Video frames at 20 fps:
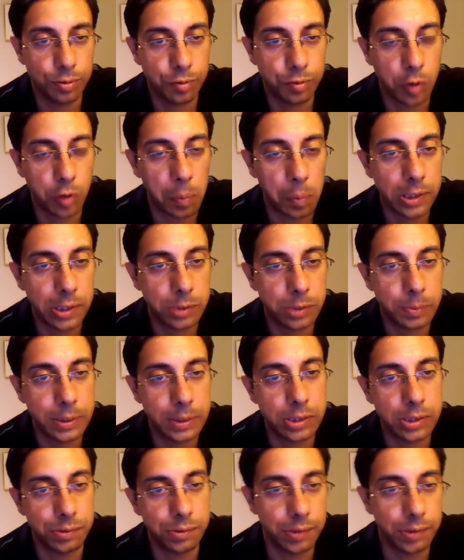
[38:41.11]
format
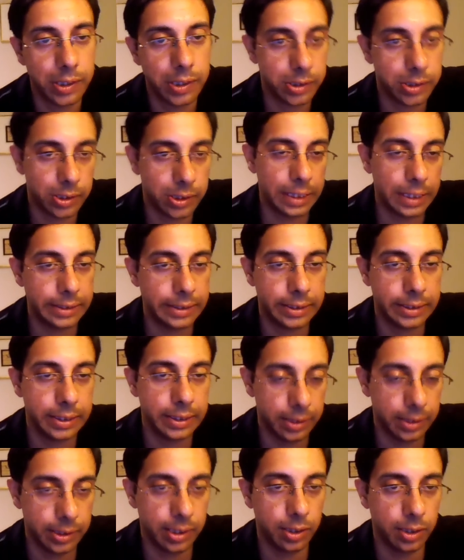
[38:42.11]
specifiers, let's say
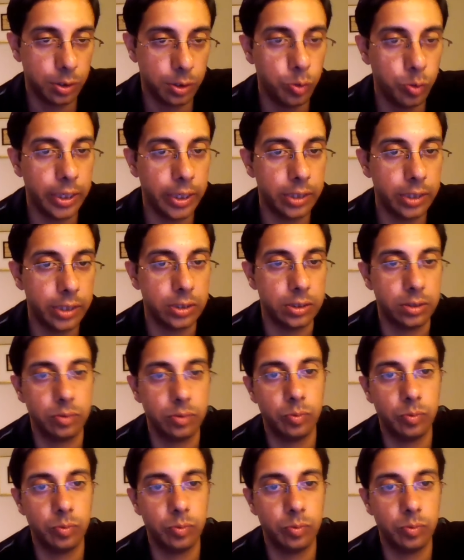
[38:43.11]
there are two cases.